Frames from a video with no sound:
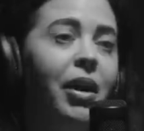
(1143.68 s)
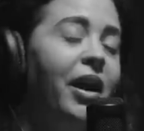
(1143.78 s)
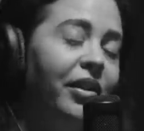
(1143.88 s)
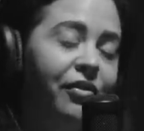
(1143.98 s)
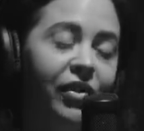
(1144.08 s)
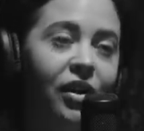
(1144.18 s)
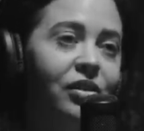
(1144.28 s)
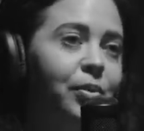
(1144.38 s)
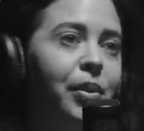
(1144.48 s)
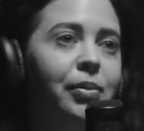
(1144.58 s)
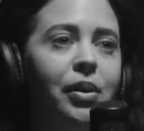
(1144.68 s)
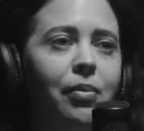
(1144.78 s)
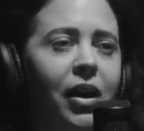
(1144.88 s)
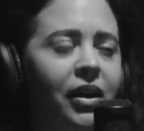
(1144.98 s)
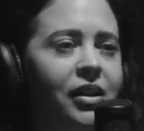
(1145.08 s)
them how they felt, people in the
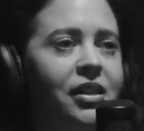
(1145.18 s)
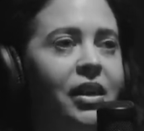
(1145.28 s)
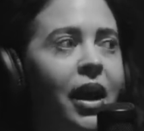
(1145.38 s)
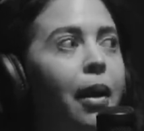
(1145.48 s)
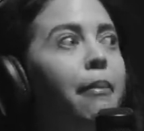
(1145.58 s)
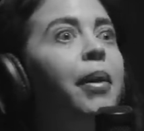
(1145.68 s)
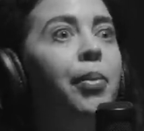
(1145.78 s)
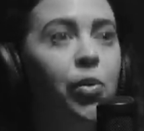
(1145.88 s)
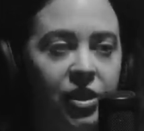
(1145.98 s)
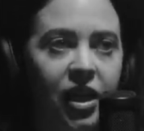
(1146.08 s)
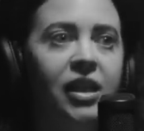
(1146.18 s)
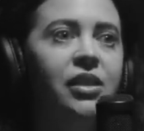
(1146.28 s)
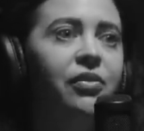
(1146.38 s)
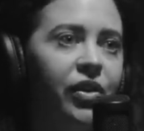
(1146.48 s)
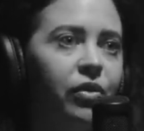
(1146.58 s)
markets, and people were starting
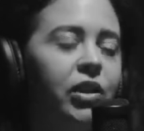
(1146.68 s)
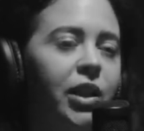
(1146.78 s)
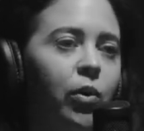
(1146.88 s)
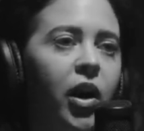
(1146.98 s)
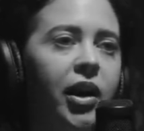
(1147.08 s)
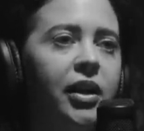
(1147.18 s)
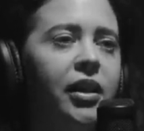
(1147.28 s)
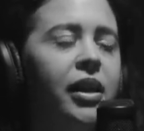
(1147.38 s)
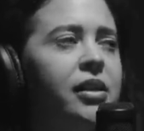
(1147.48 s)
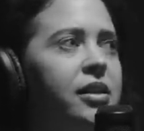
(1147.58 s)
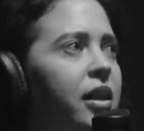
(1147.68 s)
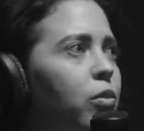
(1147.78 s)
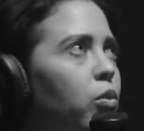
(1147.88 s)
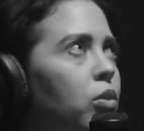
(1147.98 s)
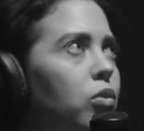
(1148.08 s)
to feel really worried. They said,
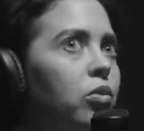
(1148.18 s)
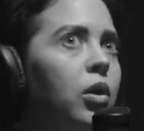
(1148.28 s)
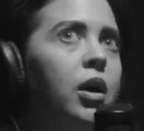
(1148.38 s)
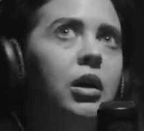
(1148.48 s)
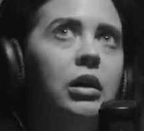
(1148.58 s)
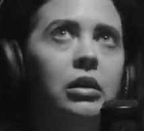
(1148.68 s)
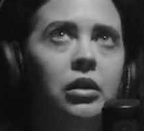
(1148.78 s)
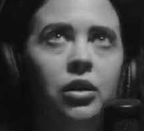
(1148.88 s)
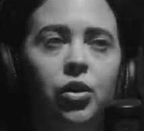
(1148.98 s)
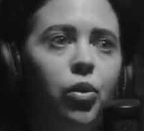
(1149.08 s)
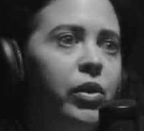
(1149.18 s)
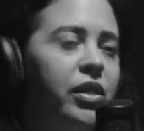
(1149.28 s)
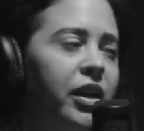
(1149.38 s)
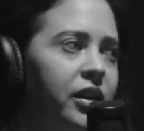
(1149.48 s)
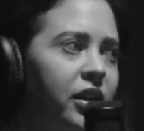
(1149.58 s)
Well, you know, we
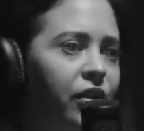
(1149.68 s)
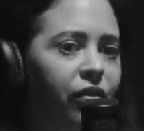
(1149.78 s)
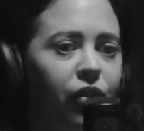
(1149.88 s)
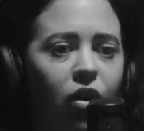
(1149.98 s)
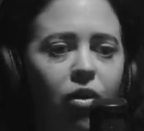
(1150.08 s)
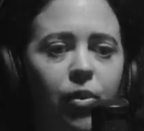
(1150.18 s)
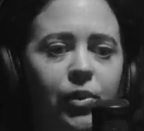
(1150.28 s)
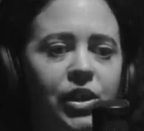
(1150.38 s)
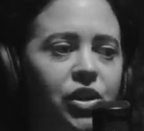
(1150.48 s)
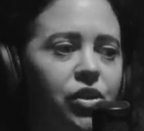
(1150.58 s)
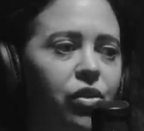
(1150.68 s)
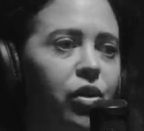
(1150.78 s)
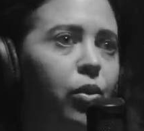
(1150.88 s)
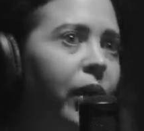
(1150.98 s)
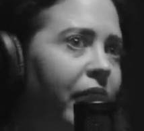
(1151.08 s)
think it's going to fall, but we just don't
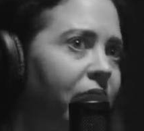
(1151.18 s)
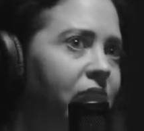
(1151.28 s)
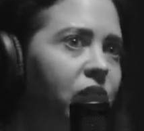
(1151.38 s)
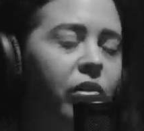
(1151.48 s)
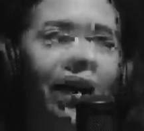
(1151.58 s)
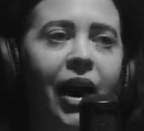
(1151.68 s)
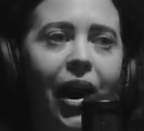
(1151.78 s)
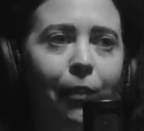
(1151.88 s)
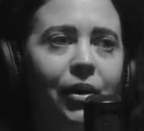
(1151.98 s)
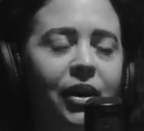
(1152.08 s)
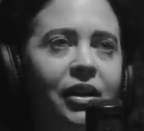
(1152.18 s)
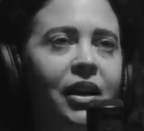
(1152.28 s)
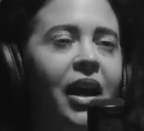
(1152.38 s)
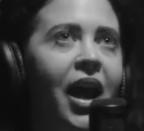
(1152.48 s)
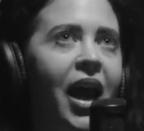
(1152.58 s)
know when it's going to happen.